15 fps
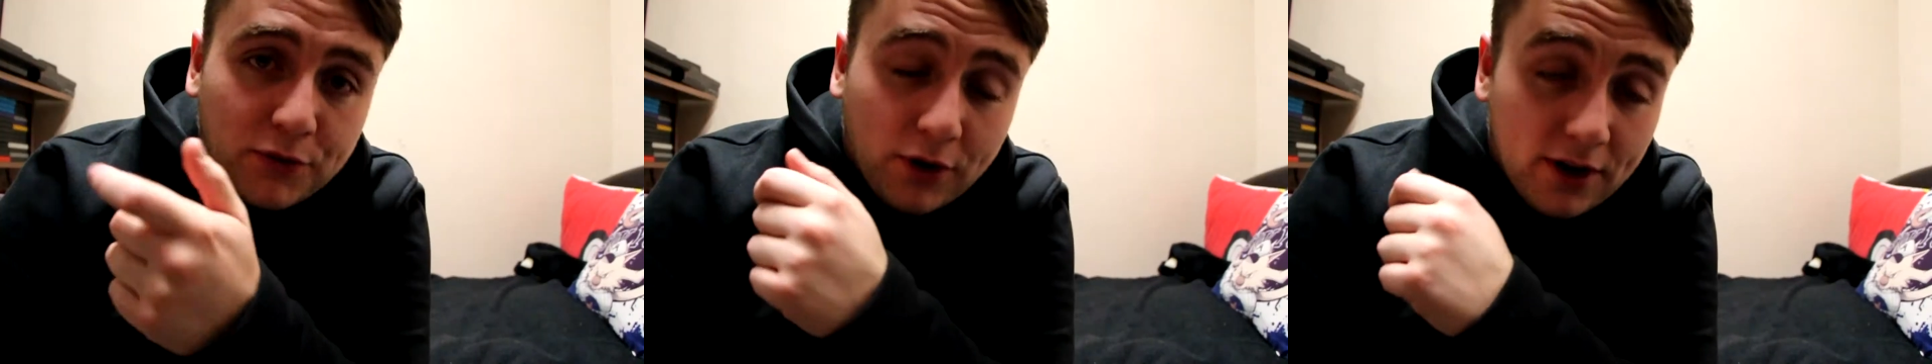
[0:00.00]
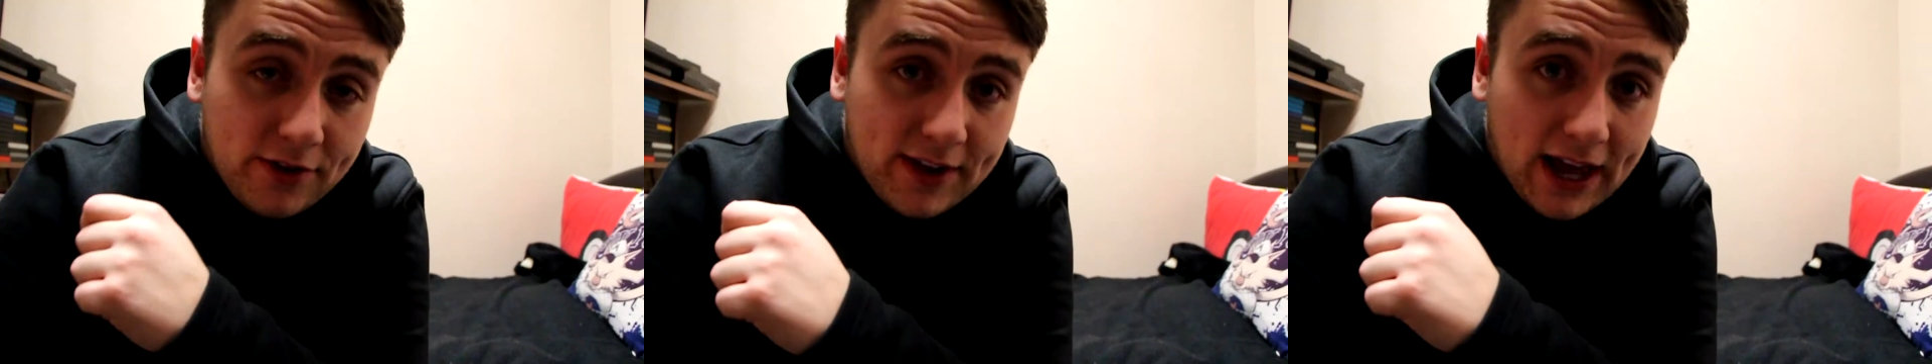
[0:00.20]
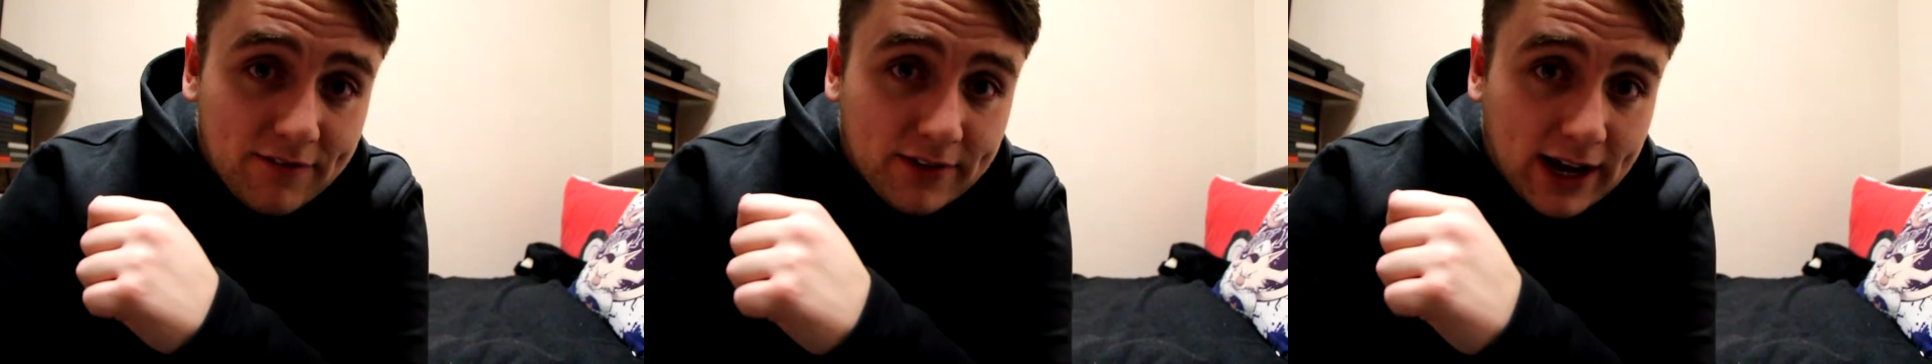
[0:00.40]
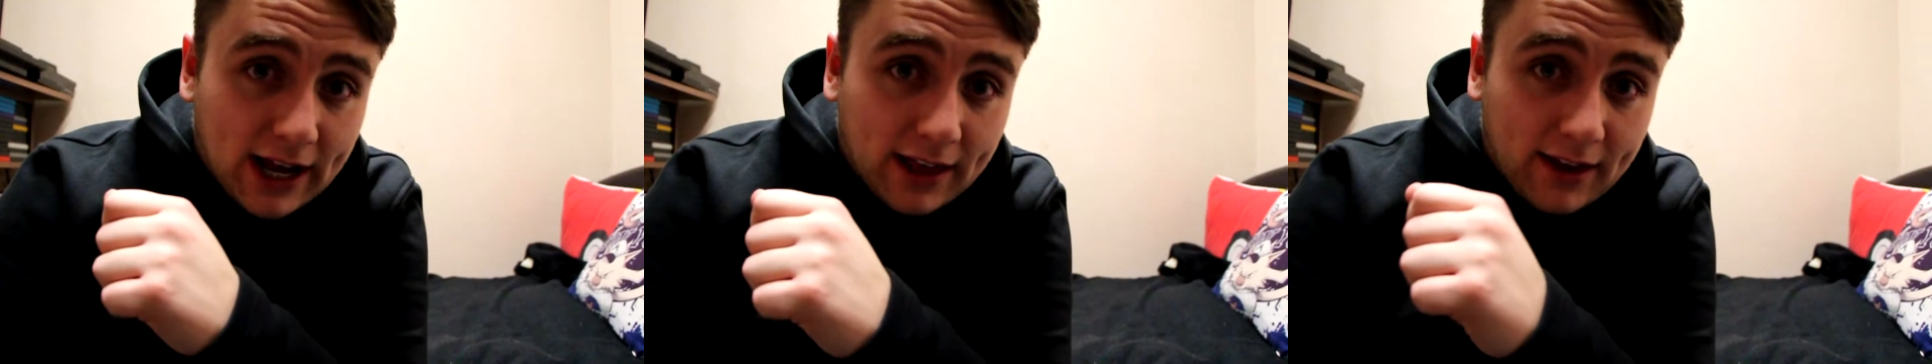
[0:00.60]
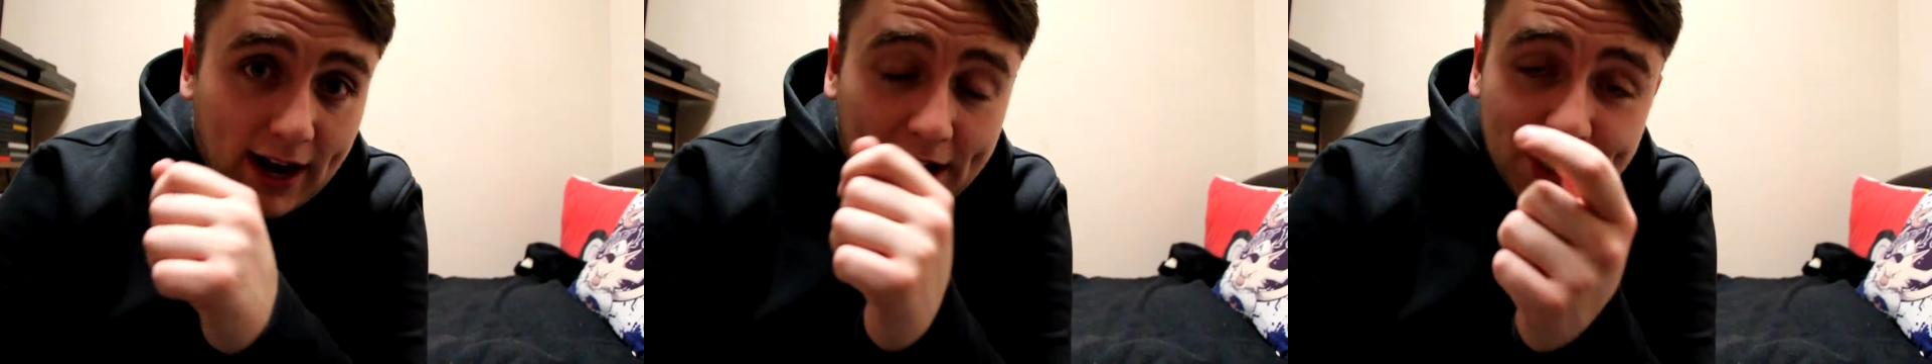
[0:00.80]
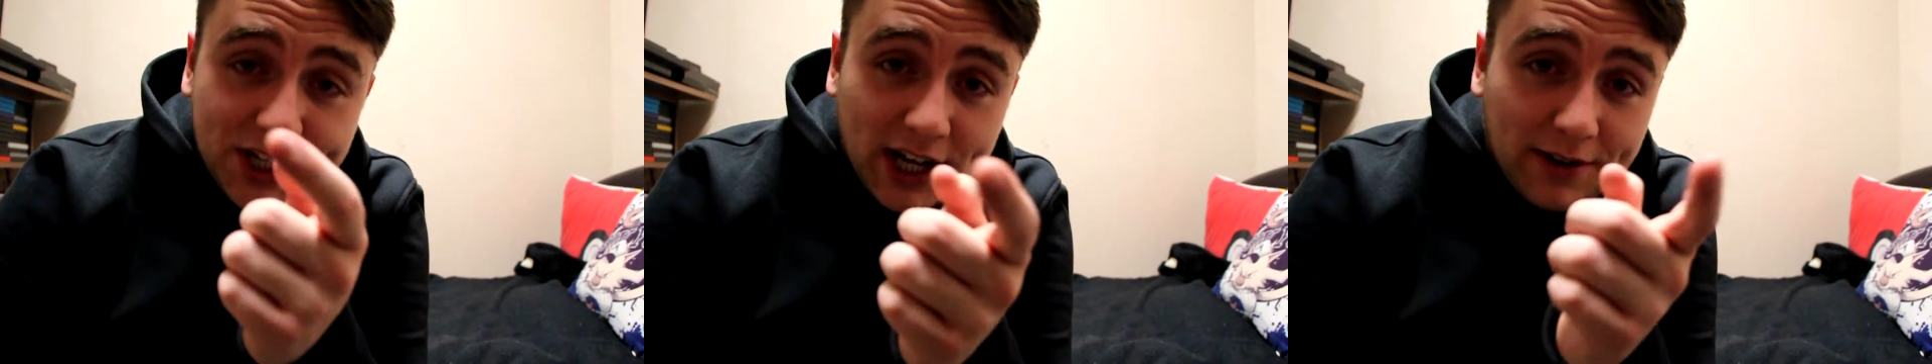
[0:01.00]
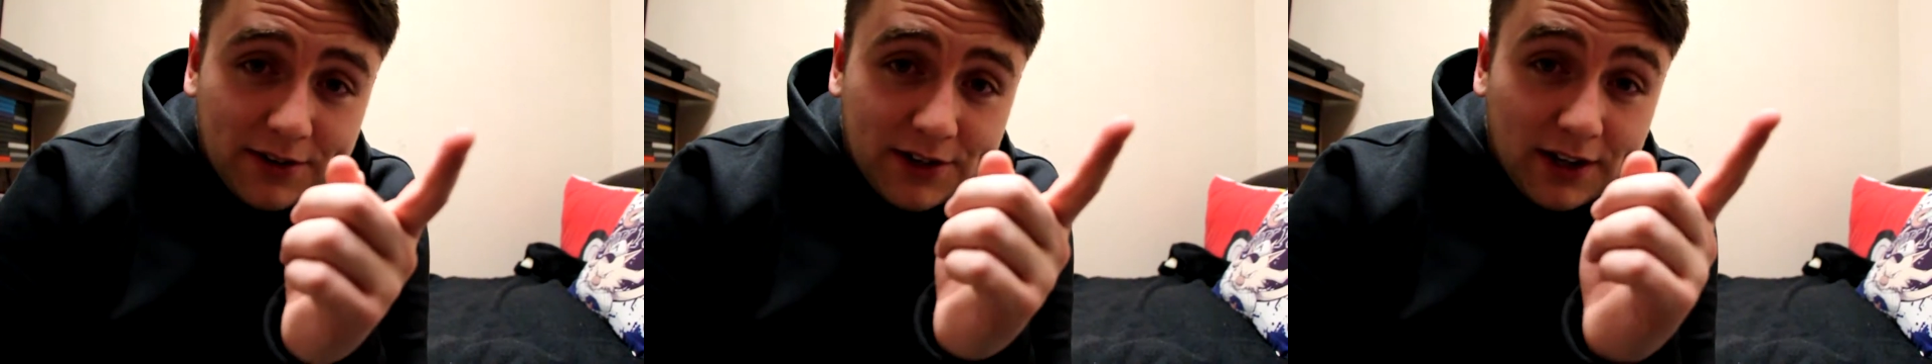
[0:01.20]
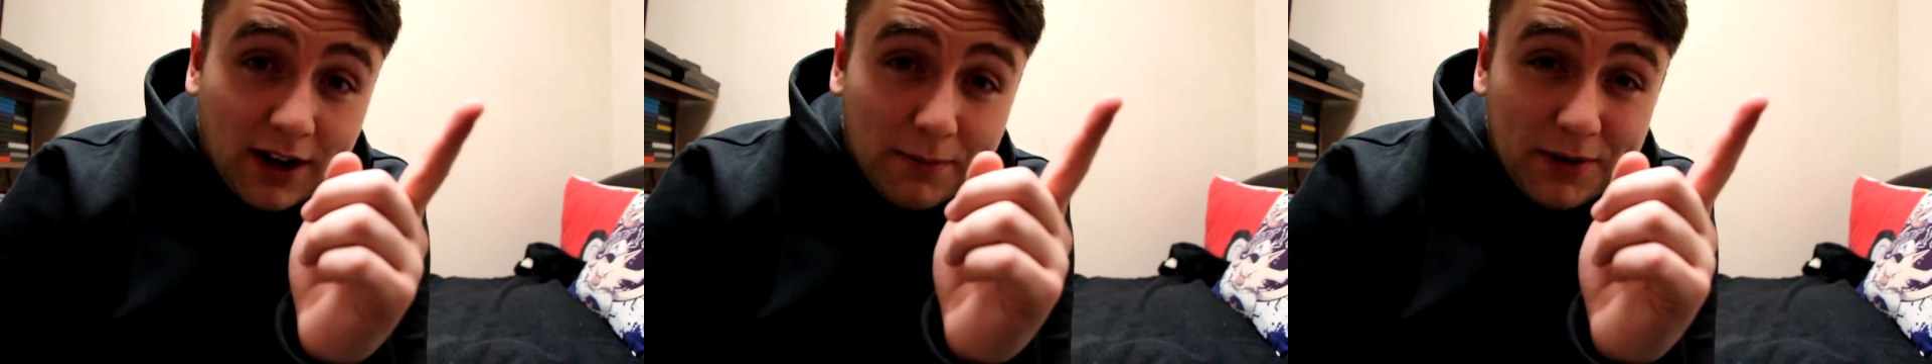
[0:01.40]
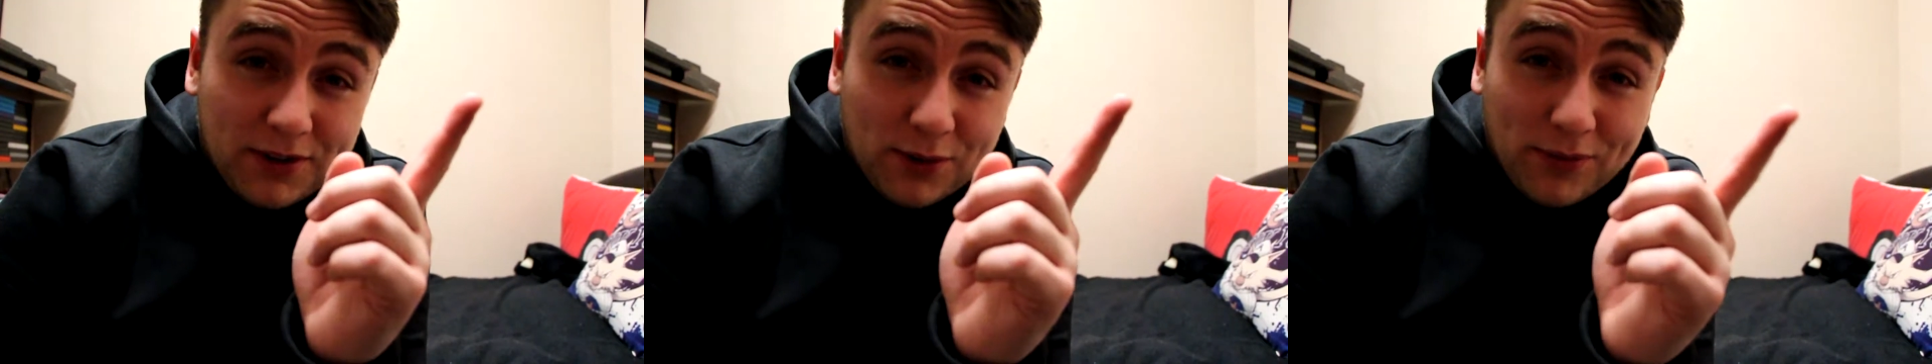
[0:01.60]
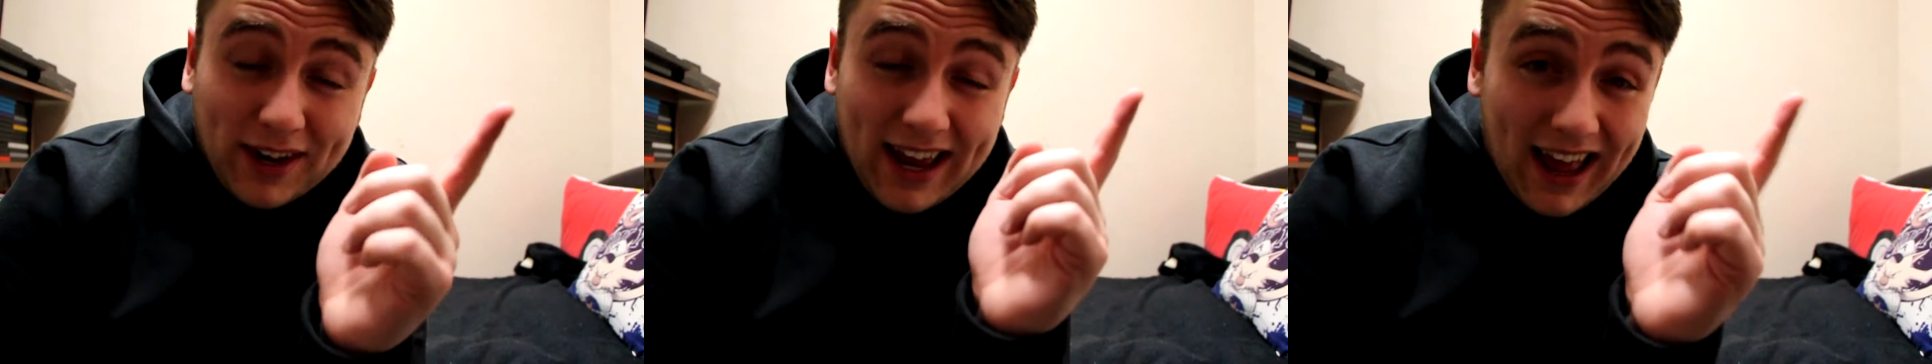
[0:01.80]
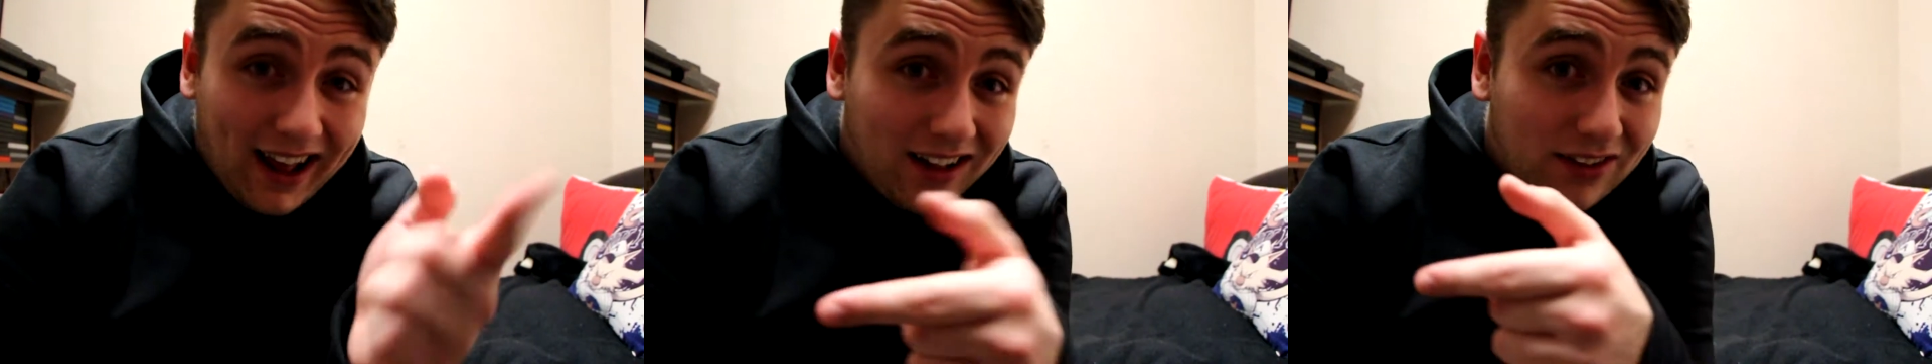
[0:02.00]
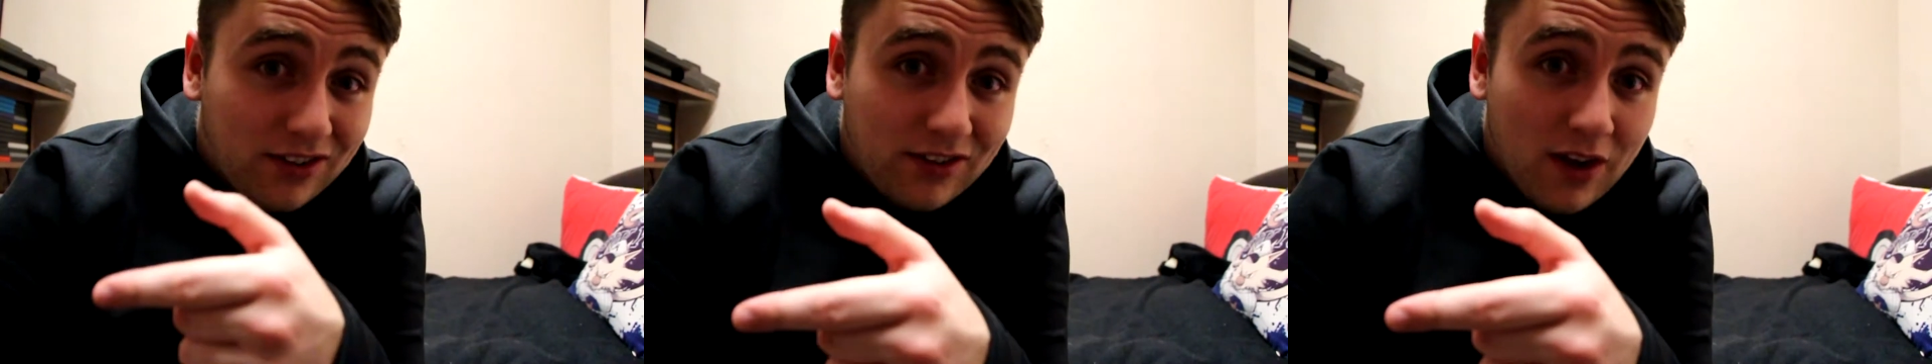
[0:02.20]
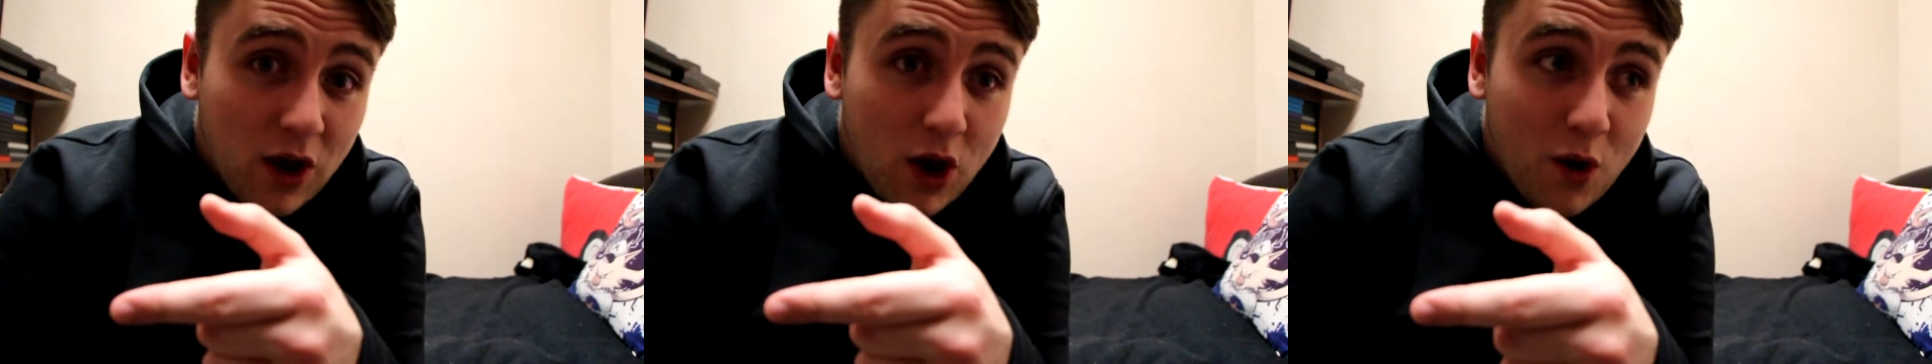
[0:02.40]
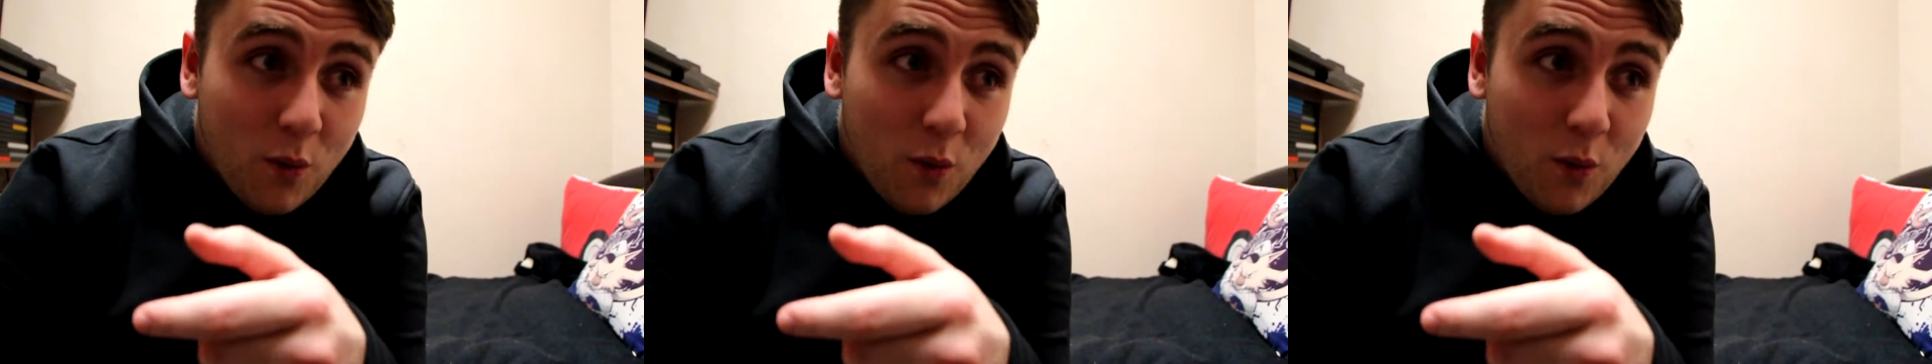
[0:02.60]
besides the advent calendar, Ashley actually got me something else,